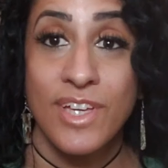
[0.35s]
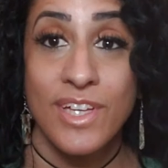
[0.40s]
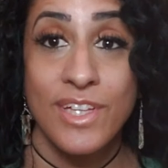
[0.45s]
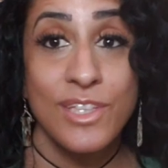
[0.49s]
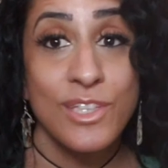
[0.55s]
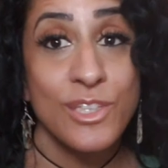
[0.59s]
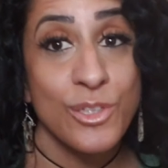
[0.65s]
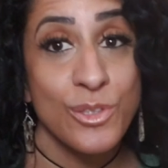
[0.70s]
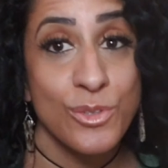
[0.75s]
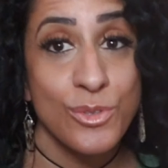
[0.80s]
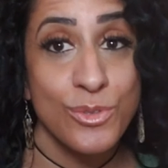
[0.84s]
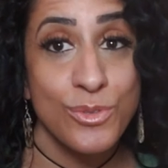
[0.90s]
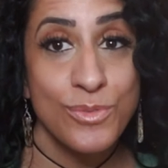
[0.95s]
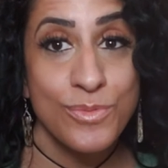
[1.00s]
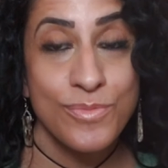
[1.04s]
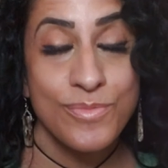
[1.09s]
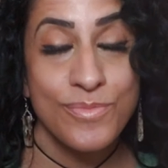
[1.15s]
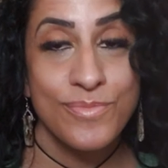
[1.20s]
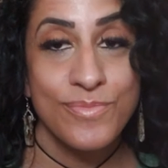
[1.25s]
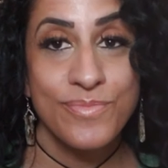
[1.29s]
Hello
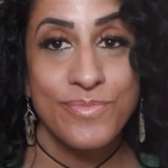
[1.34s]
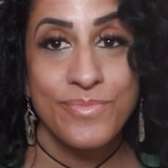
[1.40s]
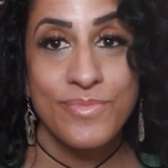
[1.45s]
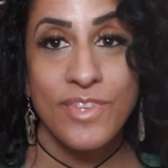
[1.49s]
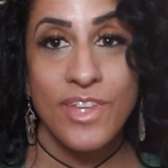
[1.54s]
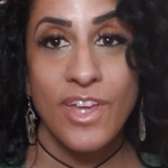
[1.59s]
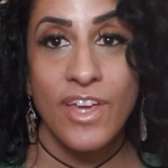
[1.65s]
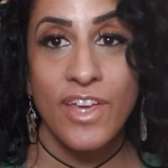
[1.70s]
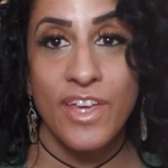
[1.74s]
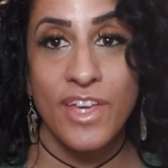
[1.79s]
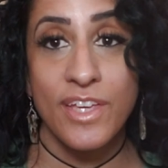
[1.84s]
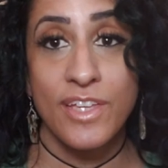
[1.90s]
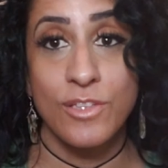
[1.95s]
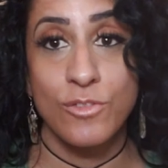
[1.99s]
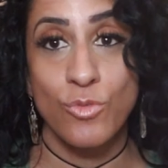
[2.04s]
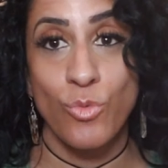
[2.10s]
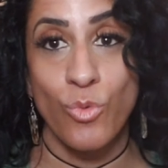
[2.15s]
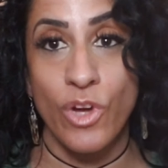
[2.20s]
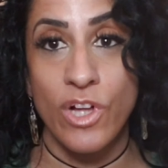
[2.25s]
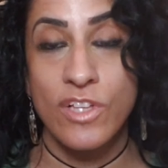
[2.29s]

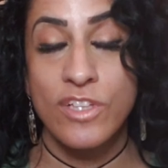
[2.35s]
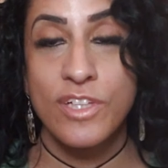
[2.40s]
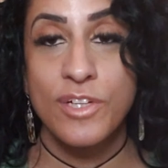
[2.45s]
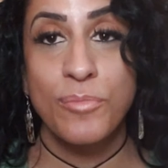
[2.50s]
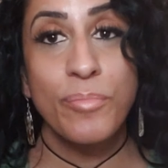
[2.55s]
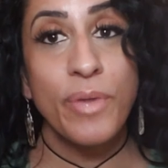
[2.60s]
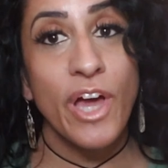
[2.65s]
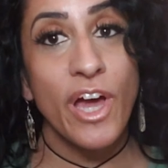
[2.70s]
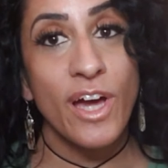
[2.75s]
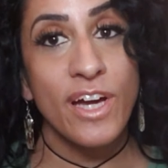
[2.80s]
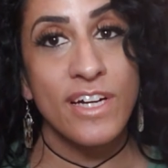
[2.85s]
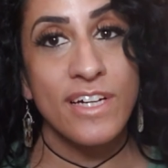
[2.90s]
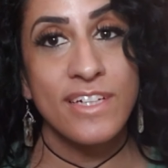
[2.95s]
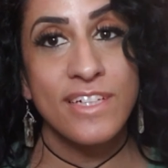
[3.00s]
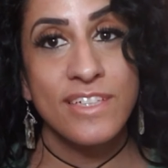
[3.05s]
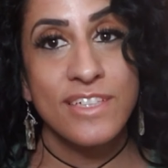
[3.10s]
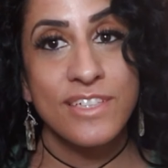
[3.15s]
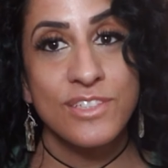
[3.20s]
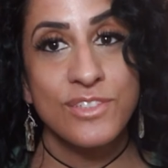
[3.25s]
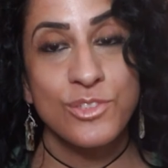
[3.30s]
and welcome
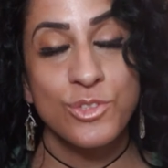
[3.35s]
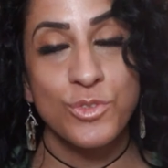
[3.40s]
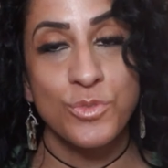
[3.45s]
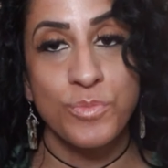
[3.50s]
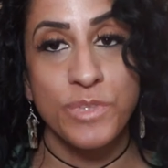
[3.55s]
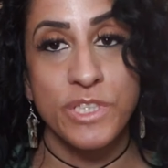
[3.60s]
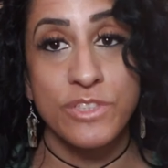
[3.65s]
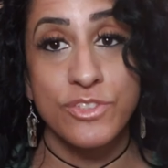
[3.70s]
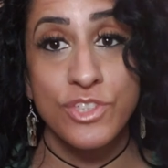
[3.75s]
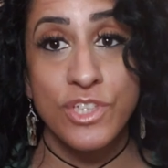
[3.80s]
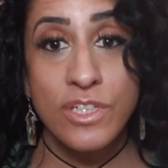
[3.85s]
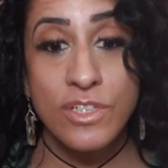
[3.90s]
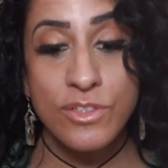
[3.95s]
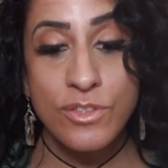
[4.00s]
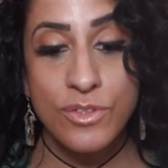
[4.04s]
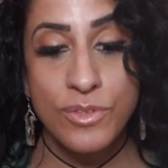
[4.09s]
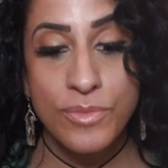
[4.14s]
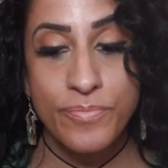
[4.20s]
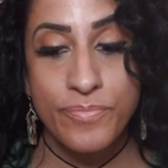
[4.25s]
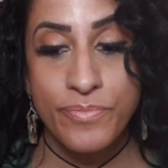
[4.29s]
back to my
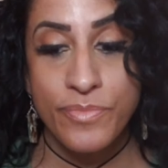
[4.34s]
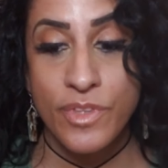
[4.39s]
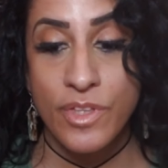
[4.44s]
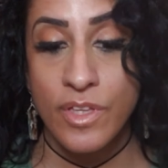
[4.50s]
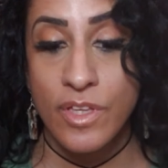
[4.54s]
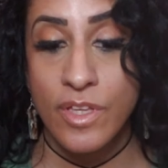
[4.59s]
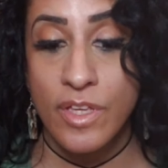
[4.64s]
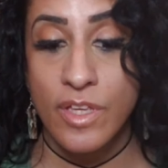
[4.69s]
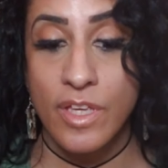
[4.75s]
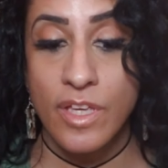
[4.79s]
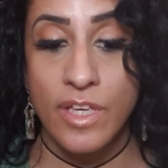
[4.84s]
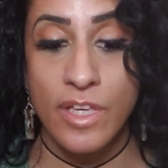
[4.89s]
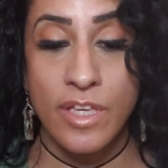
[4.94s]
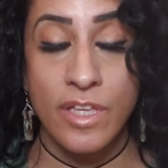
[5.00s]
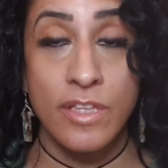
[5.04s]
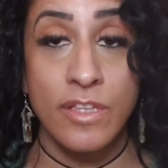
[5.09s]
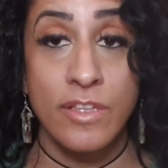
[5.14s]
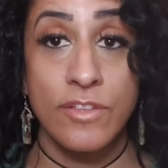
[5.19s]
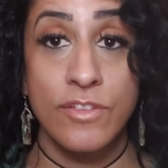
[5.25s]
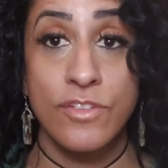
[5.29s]
channel,
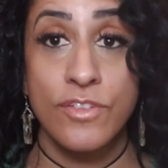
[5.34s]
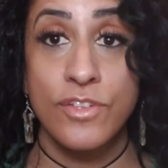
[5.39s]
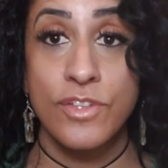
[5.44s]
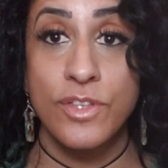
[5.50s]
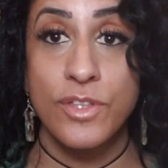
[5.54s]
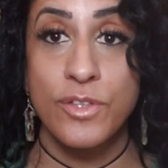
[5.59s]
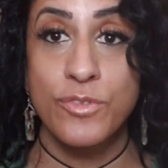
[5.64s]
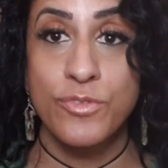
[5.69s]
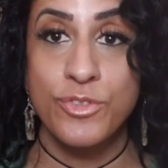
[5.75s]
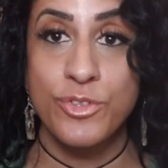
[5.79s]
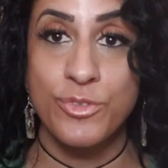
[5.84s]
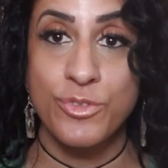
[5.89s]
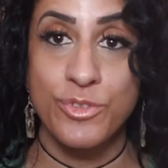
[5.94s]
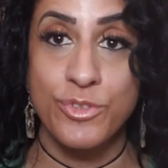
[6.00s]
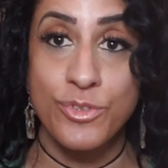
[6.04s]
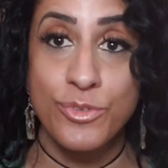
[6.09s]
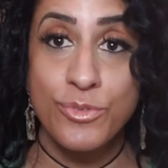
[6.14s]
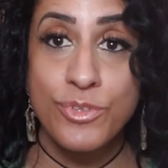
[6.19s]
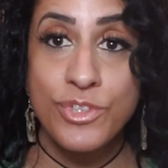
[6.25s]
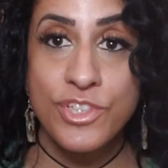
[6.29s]
and if you're
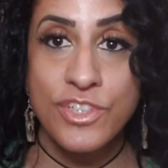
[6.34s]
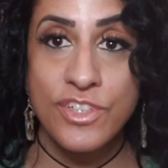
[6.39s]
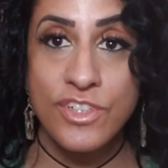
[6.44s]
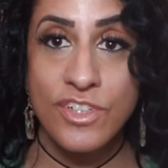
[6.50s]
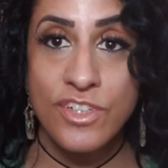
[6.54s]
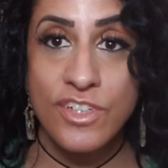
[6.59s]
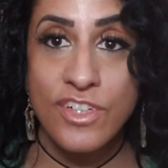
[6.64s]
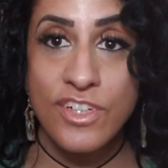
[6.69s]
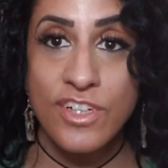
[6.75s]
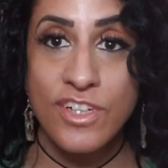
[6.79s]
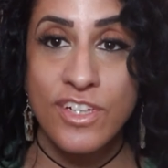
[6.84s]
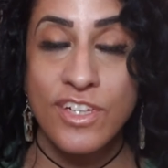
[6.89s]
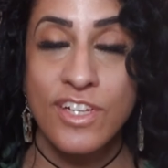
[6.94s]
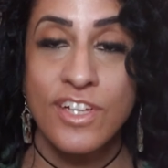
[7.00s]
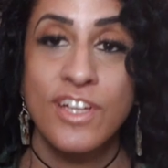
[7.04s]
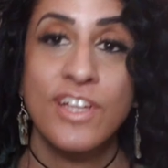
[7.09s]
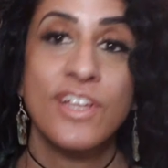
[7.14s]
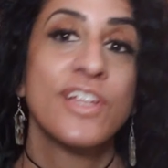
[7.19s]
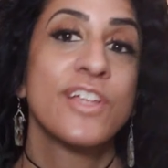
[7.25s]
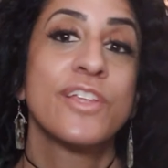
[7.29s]
new here,
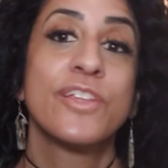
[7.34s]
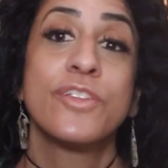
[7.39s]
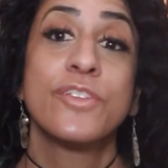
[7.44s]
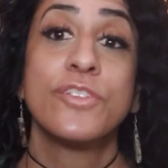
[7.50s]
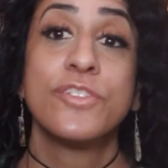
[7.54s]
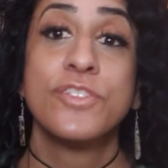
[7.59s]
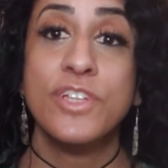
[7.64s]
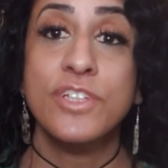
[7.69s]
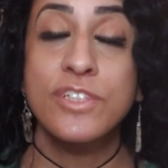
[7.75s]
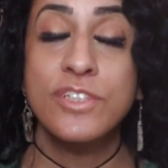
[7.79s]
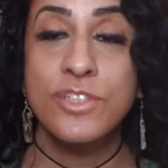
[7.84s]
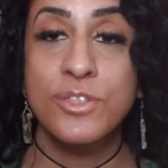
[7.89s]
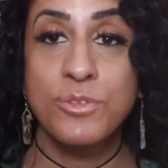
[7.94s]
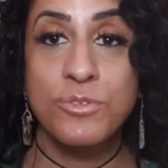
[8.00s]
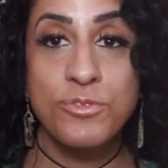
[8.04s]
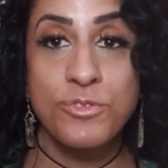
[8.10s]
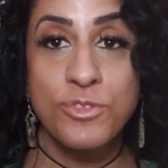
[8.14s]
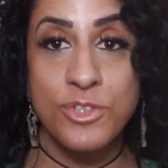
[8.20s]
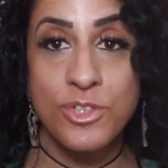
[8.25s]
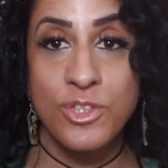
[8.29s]
thank
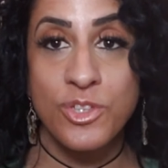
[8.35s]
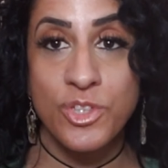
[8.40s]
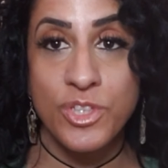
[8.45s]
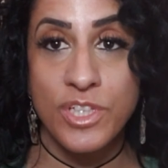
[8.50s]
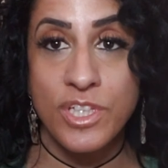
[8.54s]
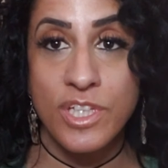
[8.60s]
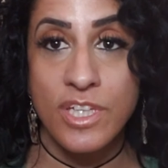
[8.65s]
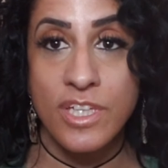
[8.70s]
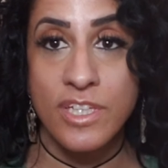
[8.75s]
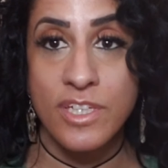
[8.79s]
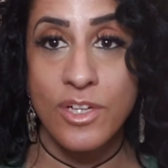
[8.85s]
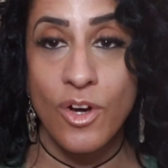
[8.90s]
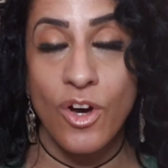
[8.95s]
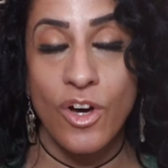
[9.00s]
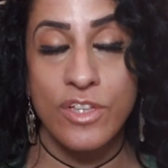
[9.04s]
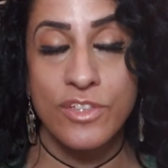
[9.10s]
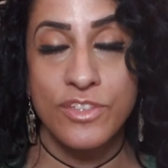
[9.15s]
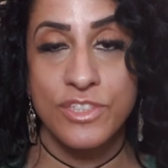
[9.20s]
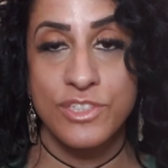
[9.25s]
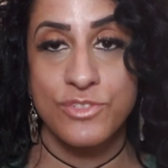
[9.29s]
you for clicking
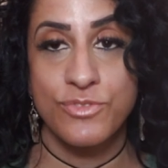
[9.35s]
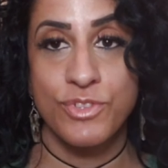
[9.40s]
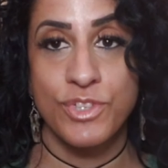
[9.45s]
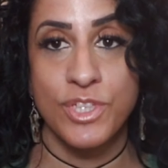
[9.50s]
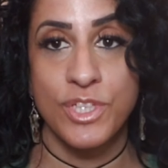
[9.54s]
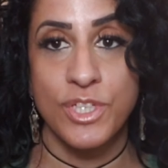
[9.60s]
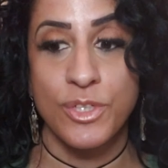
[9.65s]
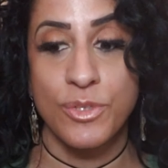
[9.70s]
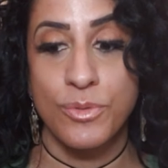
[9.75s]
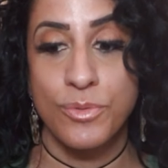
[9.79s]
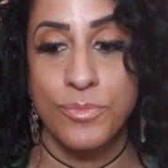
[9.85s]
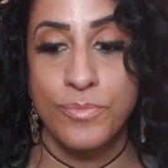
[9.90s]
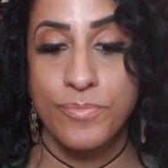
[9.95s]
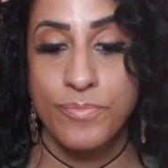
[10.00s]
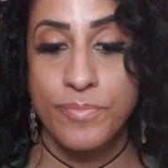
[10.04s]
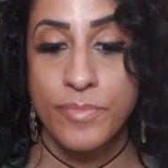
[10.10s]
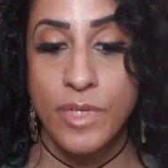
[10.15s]
on this video.